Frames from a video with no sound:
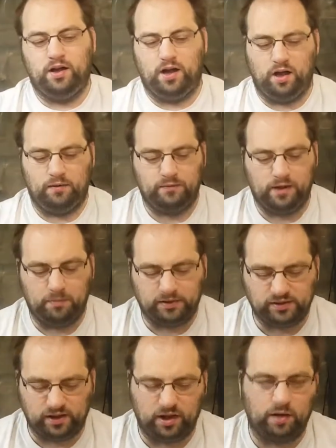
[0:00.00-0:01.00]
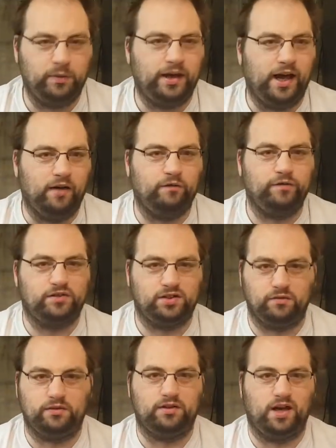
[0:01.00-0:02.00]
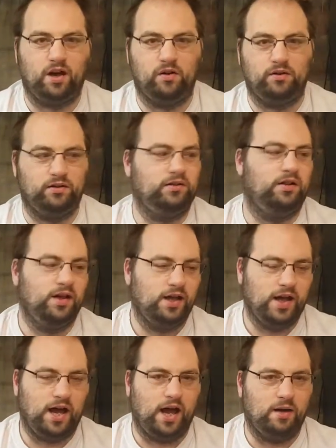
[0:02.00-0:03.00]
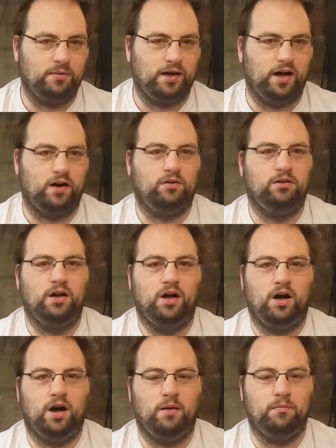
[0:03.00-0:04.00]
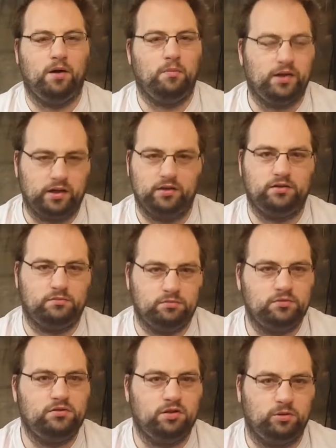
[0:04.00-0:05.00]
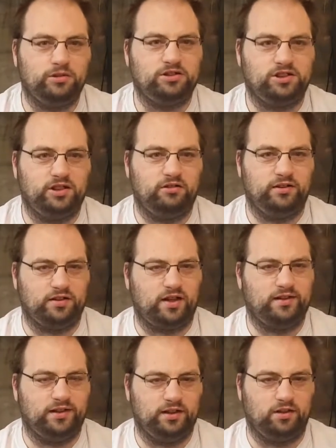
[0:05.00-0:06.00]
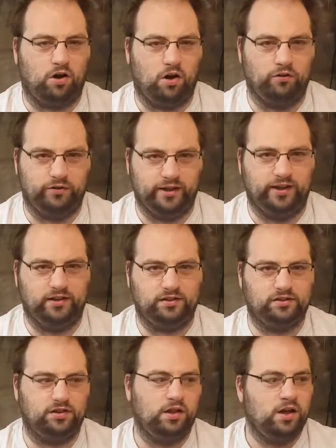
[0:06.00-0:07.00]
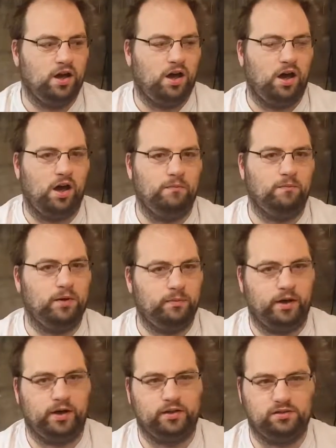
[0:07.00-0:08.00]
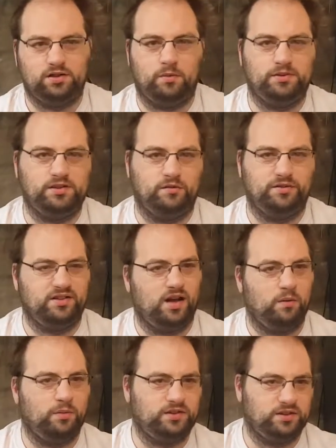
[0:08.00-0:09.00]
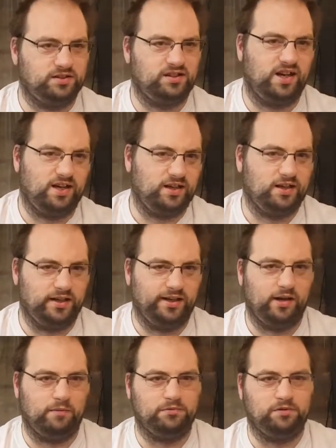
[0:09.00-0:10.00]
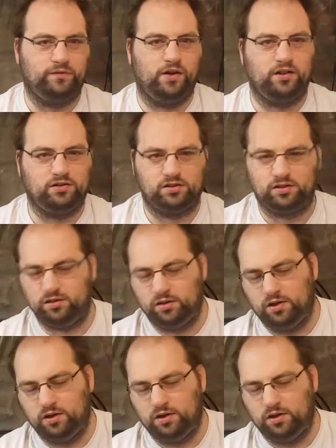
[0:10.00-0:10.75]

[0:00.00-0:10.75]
Um, now my son and I we have Silver Tower and Hammerhal. Um, and we're going to do a series I think on these. Um, we were going to start with Silver Tower which is technically comes first.